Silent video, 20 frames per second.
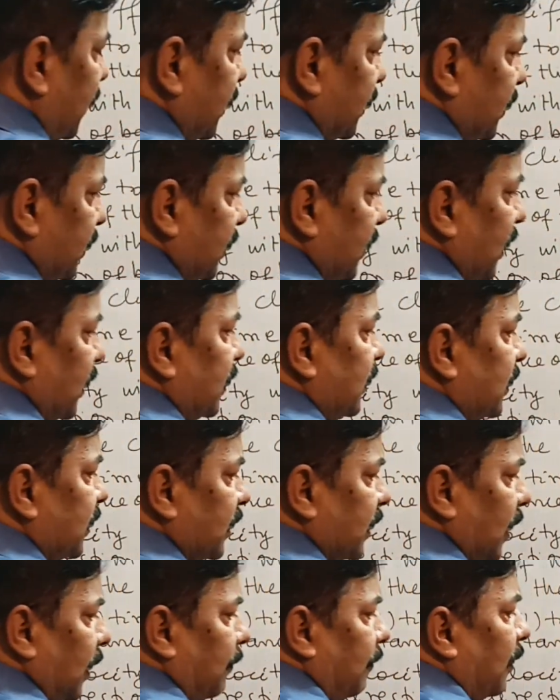
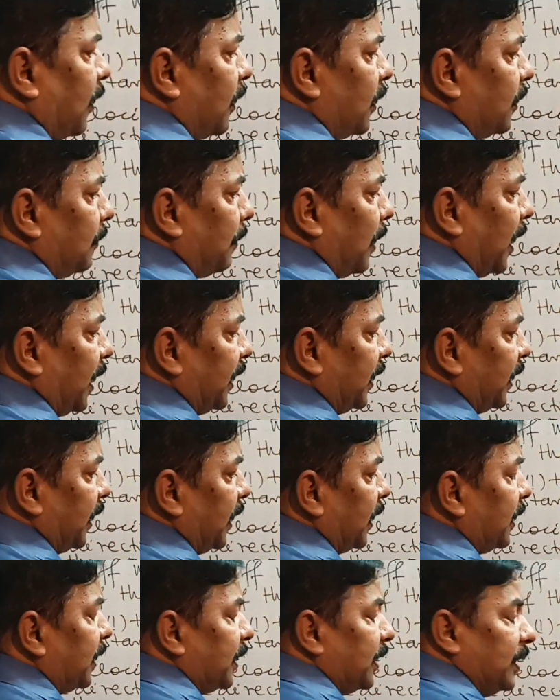distance covered by
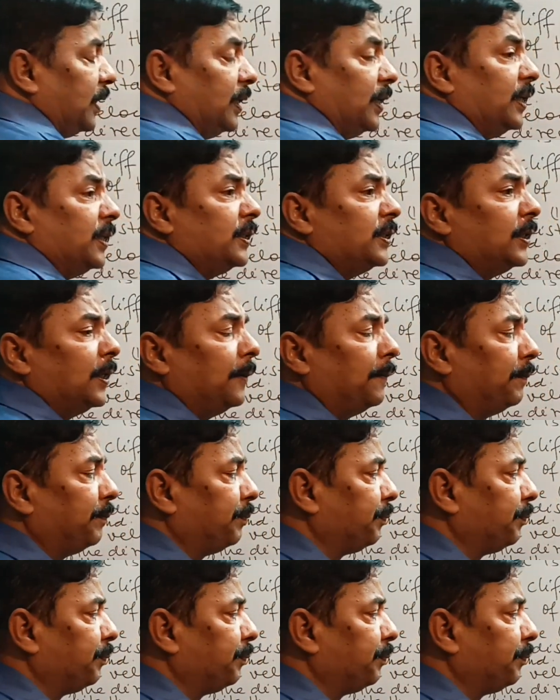it is